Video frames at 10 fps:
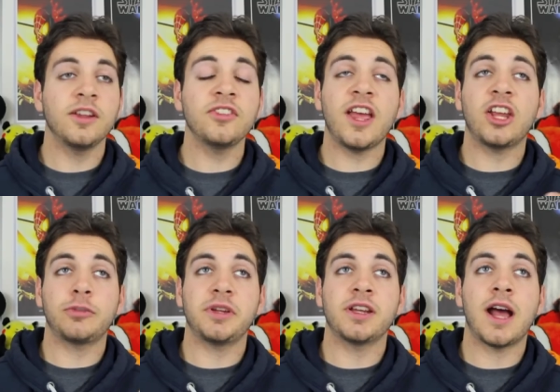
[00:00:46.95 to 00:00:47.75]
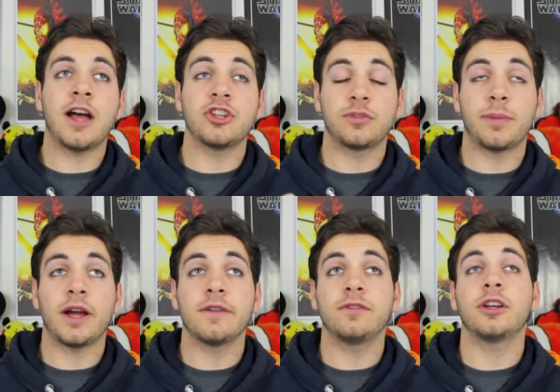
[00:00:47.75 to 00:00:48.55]
This espionage
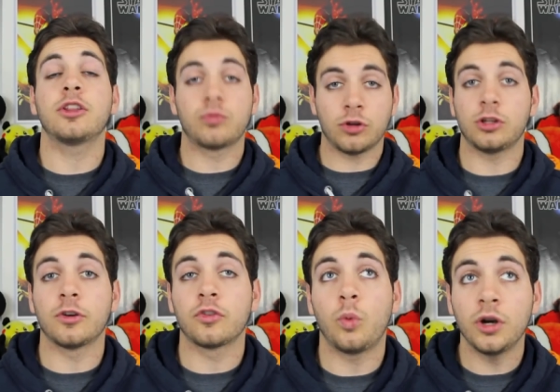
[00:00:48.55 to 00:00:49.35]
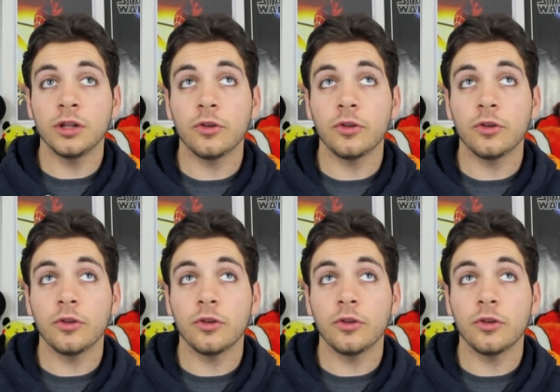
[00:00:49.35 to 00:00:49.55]
spy flick thriller is one of